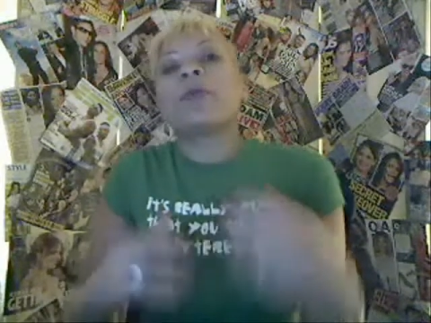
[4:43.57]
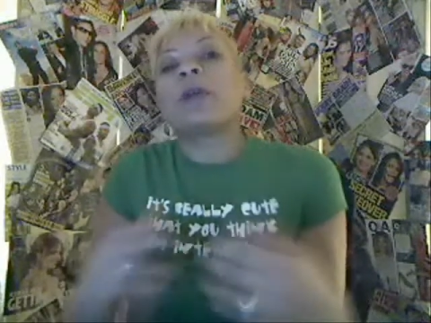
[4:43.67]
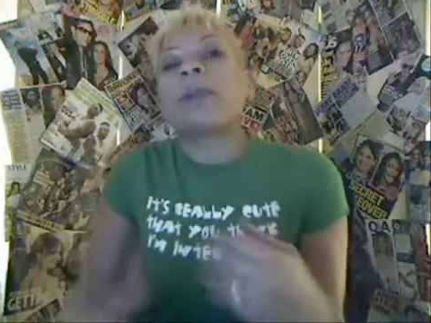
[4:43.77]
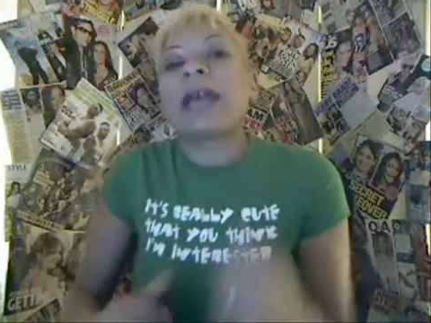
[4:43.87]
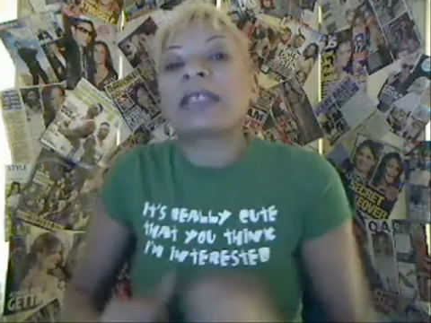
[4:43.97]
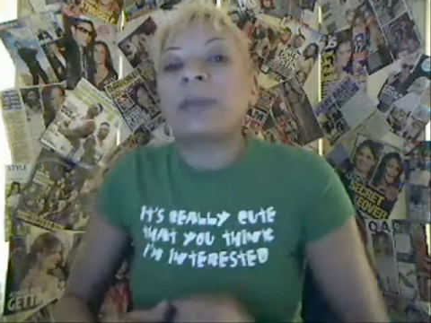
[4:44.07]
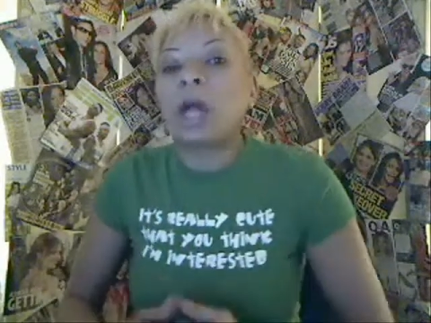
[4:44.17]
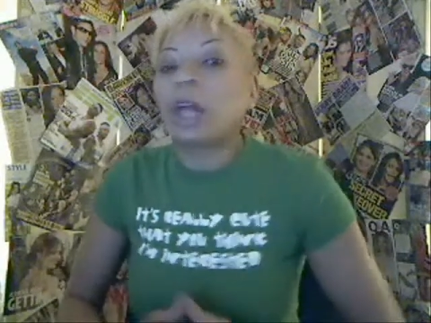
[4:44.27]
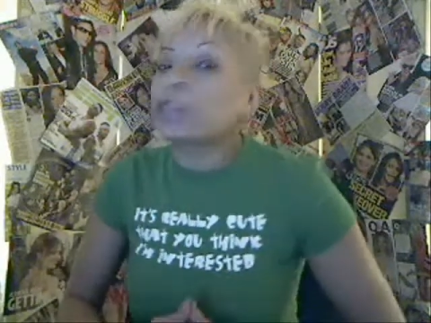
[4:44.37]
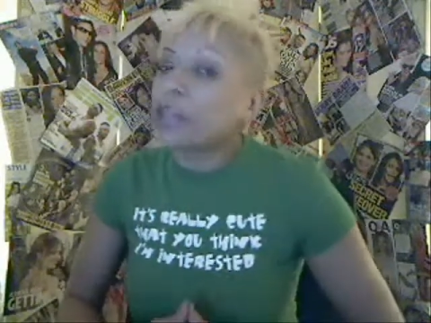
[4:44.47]
throwing
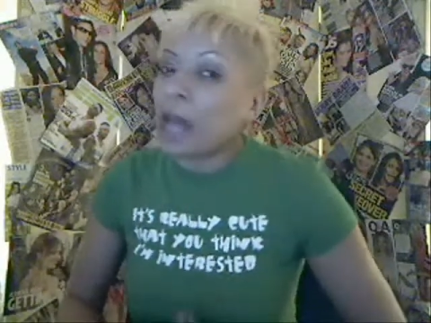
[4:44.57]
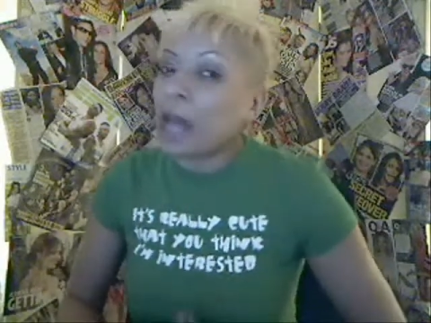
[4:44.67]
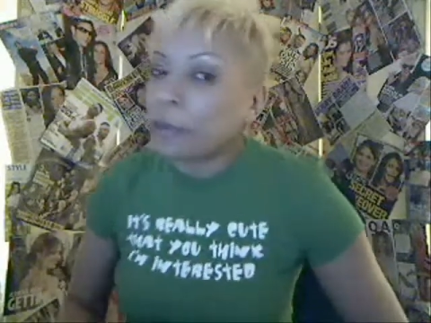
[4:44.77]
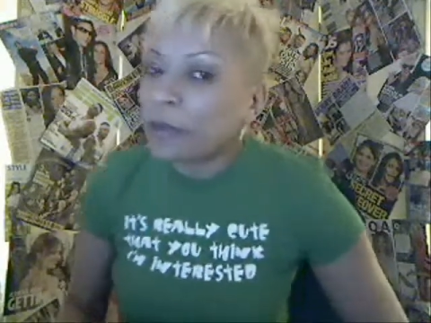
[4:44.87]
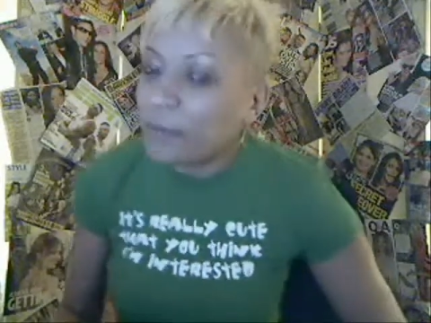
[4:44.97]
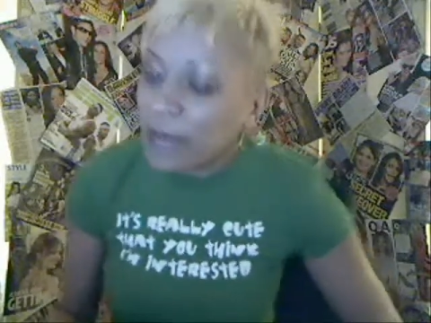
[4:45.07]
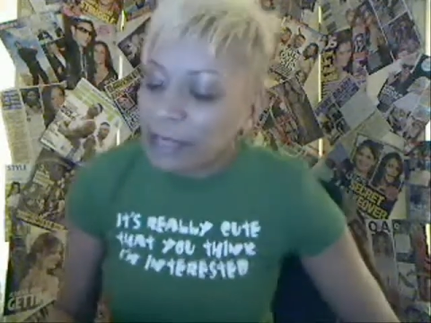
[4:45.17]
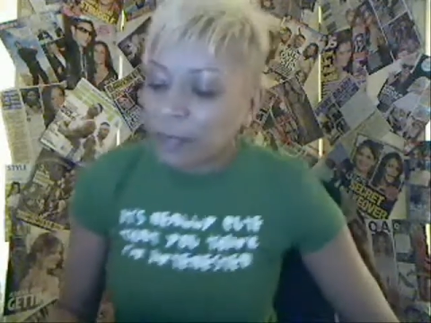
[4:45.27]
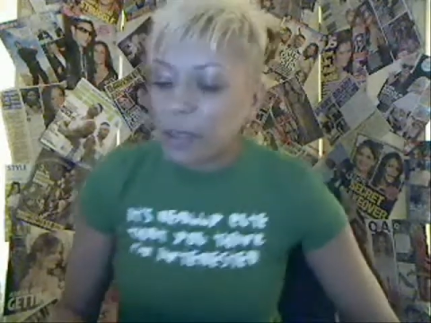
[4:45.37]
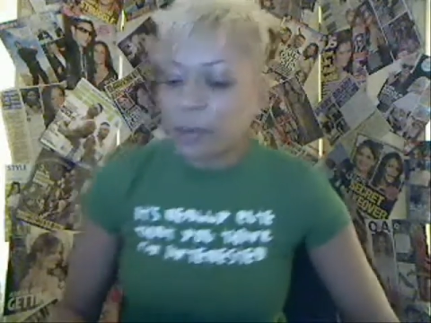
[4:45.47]
basketballs, not throwing
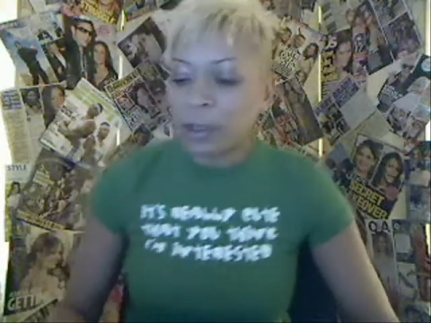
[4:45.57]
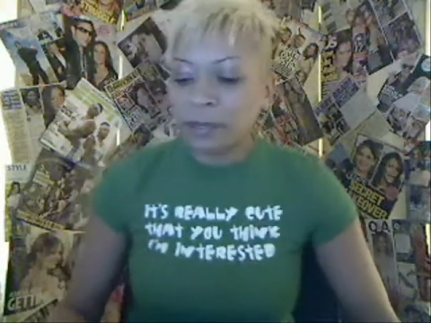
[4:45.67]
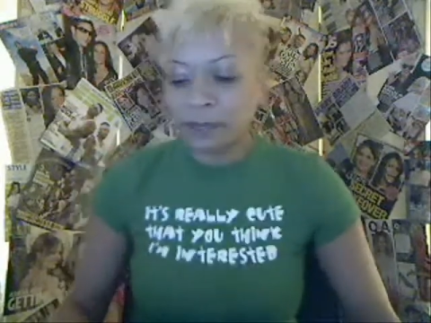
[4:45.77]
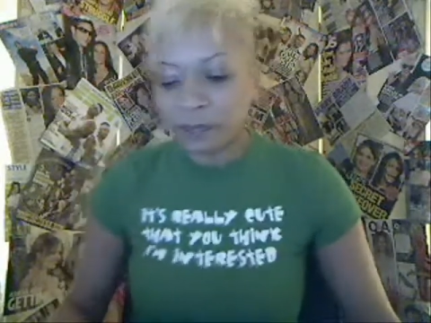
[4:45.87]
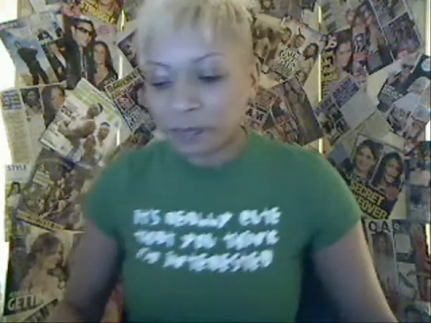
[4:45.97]
fists, people.